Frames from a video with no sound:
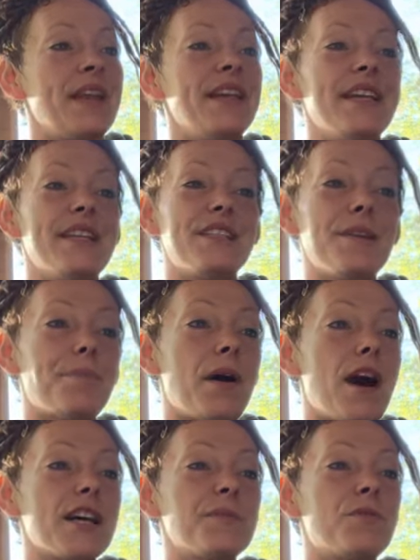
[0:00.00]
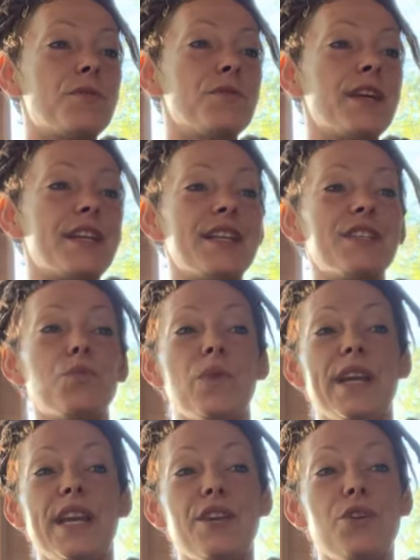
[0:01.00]
Is it possible that it is
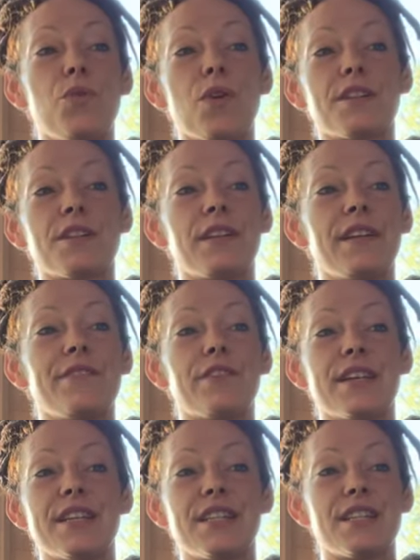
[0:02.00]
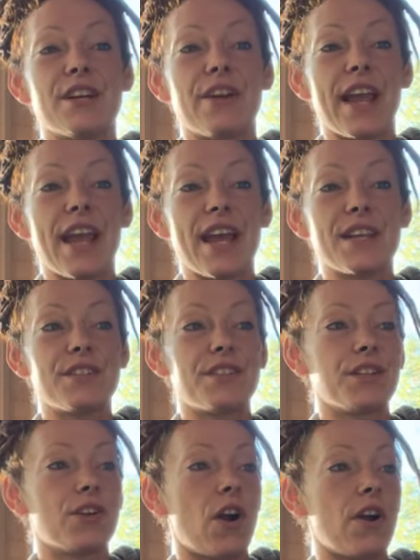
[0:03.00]
we who are delivered into their hands
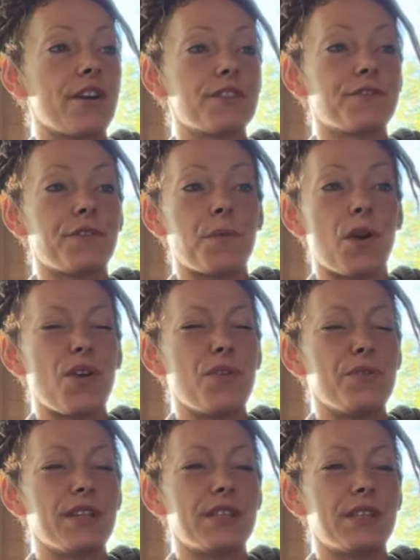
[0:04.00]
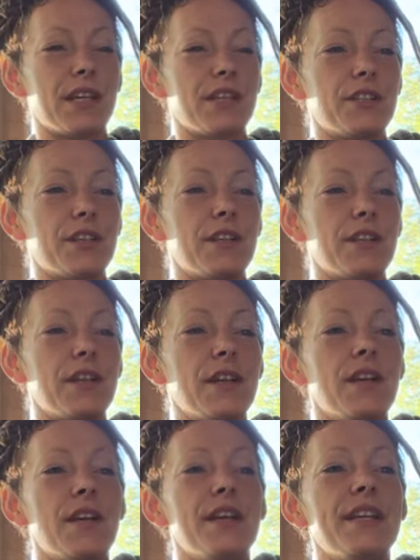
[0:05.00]
to guard us from our own extinction?
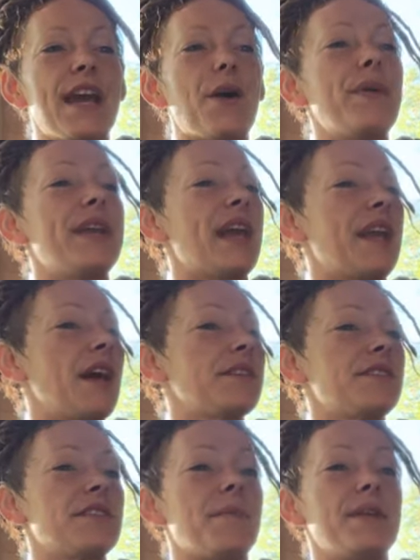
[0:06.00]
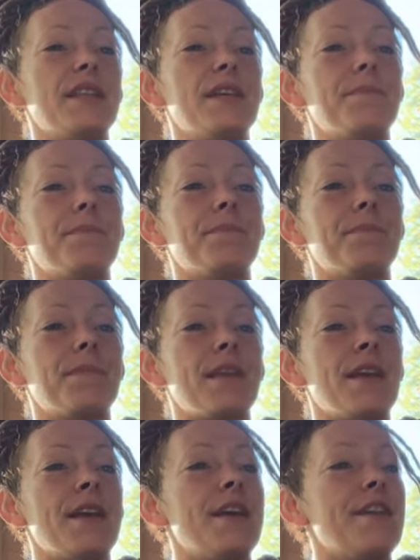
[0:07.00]
Yet we cannot summon them?
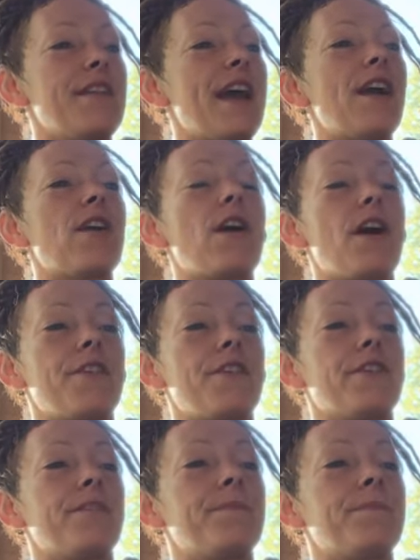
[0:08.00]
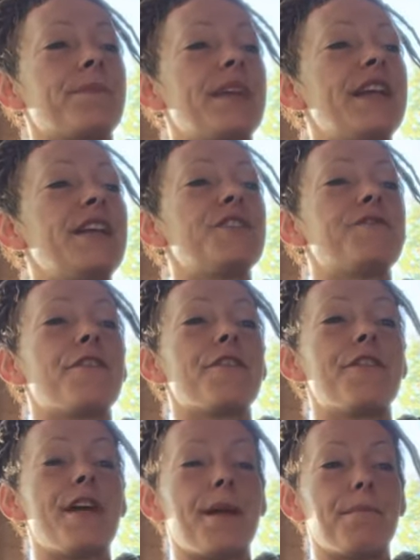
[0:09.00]
They are other. It is for
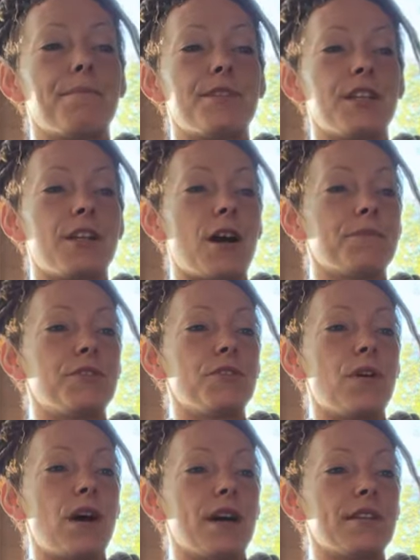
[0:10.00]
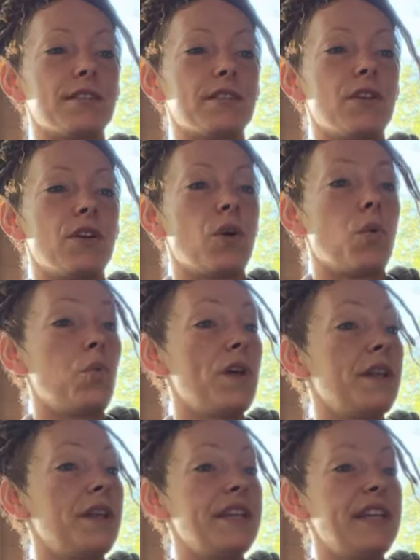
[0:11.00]
them to come to us.
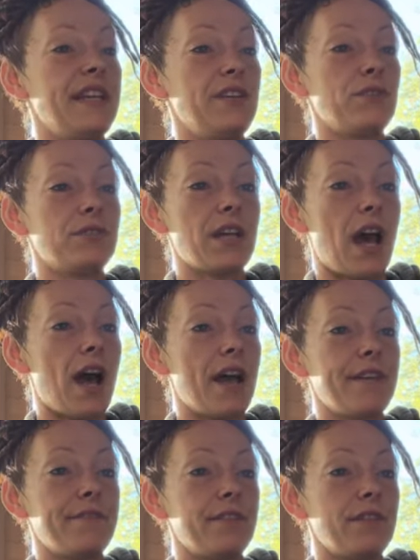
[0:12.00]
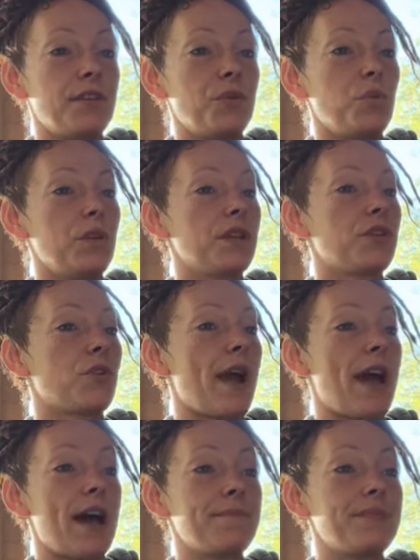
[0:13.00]
Will an eagle dive? Will a
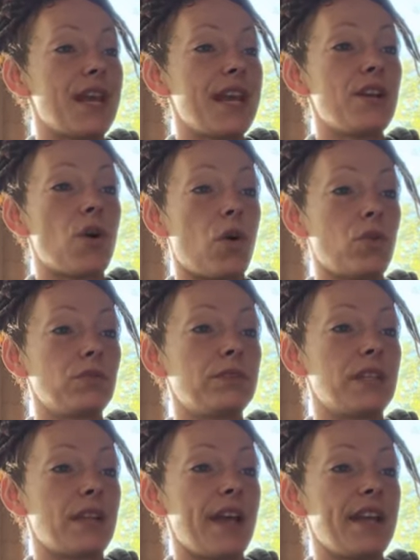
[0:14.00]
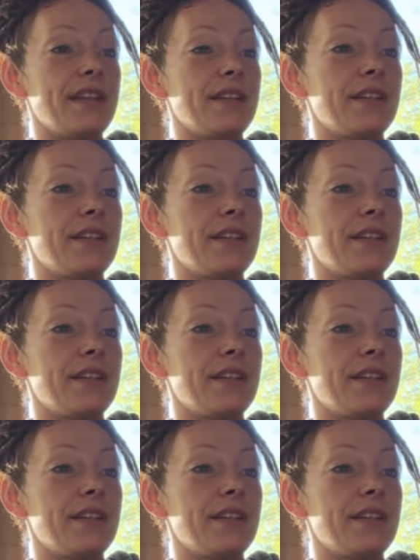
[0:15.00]
crab take hold tonight?